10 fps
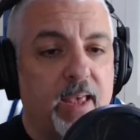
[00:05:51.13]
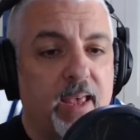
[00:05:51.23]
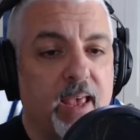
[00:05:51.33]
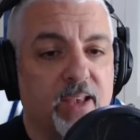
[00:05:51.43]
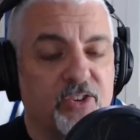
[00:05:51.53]

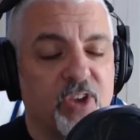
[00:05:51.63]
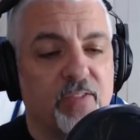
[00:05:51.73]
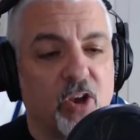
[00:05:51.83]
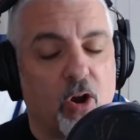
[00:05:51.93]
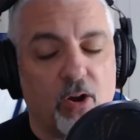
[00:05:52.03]
and sent the
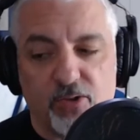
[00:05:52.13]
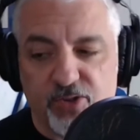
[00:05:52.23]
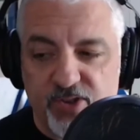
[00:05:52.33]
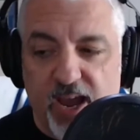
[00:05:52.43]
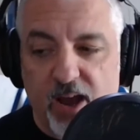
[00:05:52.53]
Cardinals
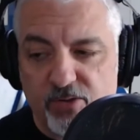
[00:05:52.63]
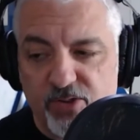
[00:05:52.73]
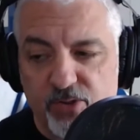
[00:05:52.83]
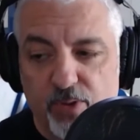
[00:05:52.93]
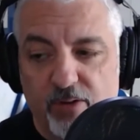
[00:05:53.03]
down
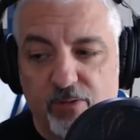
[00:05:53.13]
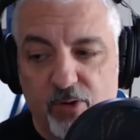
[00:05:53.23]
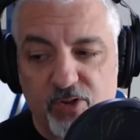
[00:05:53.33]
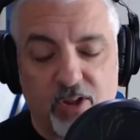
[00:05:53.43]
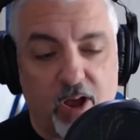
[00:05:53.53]
to their
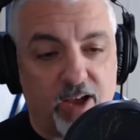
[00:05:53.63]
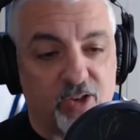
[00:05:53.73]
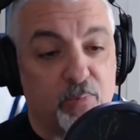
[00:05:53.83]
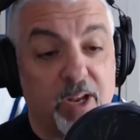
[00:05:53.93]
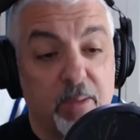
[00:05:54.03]
first loss.
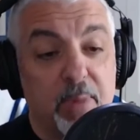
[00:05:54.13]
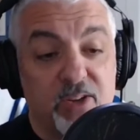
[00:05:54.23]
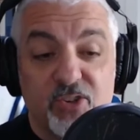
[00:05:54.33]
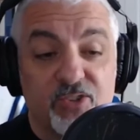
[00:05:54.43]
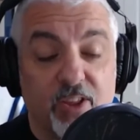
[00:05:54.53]
But he
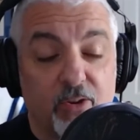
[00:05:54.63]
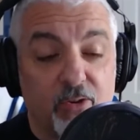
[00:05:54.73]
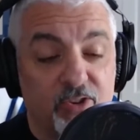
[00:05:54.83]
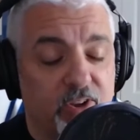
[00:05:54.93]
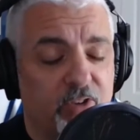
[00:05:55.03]
misses the
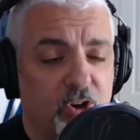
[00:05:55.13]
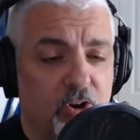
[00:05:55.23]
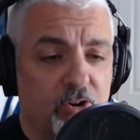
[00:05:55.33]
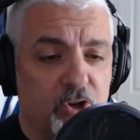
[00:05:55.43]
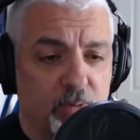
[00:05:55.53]

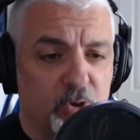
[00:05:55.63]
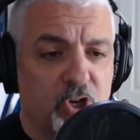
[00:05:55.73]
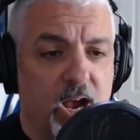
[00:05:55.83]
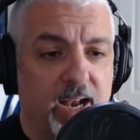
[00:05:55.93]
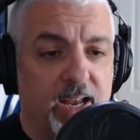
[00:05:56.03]
37-yard chip
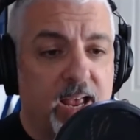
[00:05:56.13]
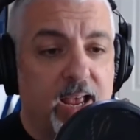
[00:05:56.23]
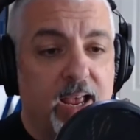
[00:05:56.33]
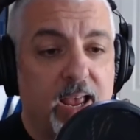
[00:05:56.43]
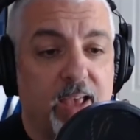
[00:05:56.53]
shot,
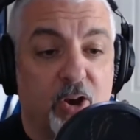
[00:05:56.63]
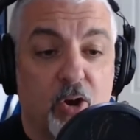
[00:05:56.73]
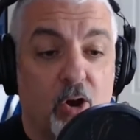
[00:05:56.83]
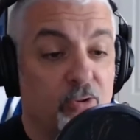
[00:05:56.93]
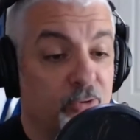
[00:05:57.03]
and the
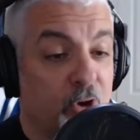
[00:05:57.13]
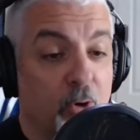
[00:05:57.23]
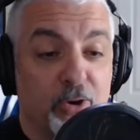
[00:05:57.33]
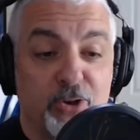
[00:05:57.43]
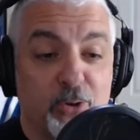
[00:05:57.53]
Cardinals go
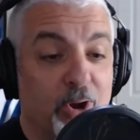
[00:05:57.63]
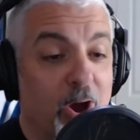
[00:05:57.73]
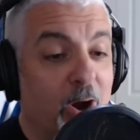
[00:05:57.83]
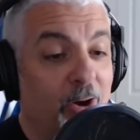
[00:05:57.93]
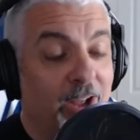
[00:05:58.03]
to
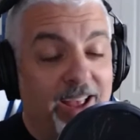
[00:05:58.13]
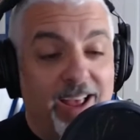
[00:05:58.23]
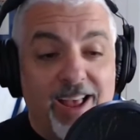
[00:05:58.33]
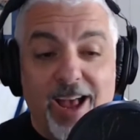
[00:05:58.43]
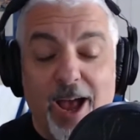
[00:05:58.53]
2-0.
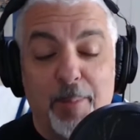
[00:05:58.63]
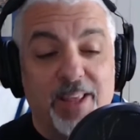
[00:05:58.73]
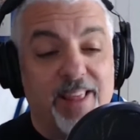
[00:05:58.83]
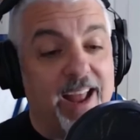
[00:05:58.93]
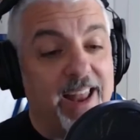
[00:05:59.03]
I mean,
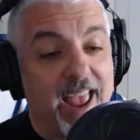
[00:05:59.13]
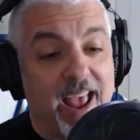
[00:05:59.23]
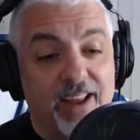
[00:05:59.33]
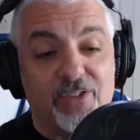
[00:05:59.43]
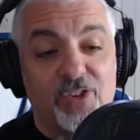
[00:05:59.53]
that
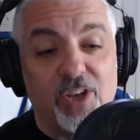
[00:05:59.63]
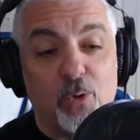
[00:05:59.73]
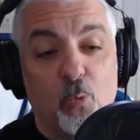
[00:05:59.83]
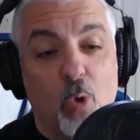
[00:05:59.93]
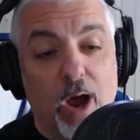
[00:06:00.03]
NFC
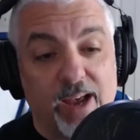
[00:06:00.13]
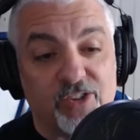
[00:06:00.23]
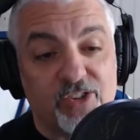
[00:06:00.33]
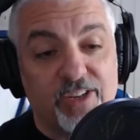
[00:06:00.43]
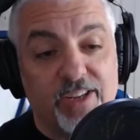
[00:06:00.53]

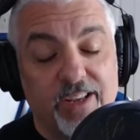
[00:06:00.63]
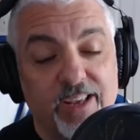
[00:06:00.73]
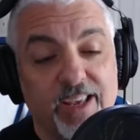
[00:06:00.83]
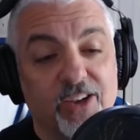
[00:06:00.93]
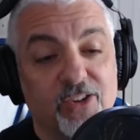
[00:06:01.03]
West
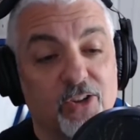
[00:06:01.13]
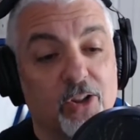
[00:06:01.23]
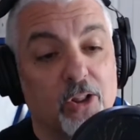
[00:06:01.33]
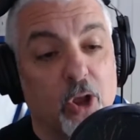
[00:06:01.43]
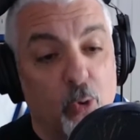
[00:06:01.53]
is
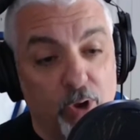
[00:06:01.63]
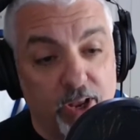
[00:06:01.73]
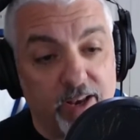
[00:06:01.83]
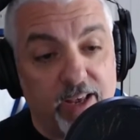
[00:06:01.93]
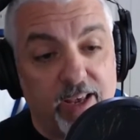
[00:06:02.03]

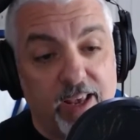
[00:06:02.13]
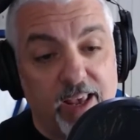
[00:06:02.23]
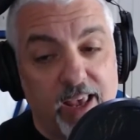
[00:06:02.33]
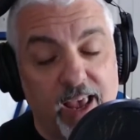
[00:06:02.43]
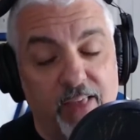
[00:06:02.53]
loaded, and